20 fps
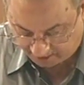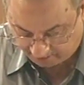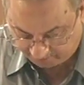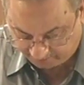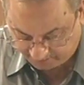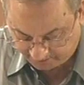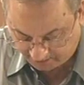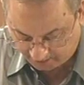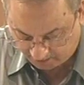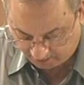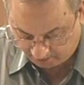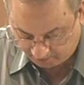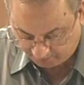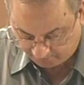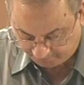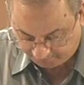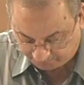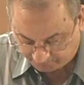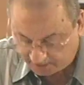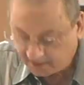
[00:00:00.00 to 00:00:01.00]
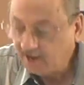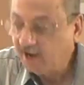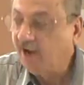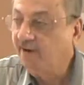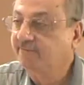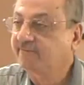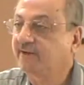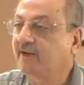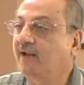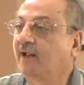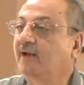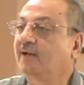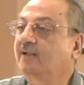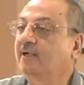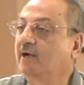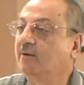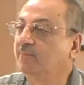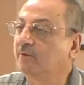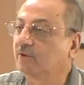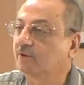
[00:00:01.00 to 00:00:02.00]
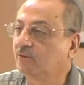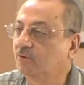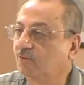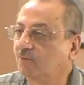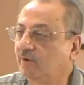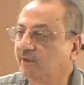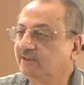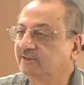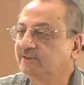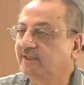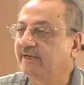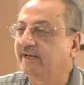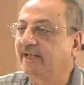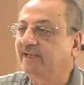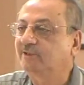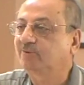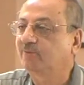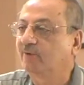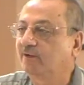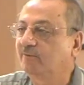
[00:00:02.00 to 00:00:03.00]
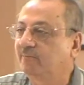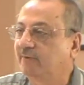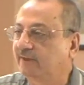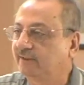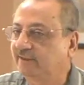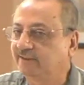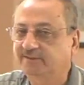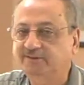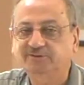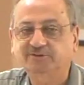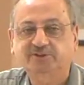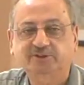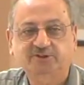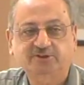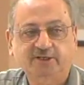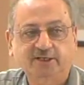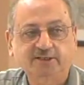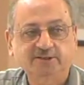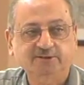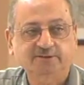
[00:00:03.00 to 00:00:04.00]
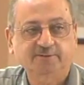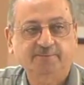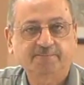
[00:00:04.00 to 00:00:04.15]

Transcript: we now? After Al-Kamaru, what is the next one, brothers and sisters?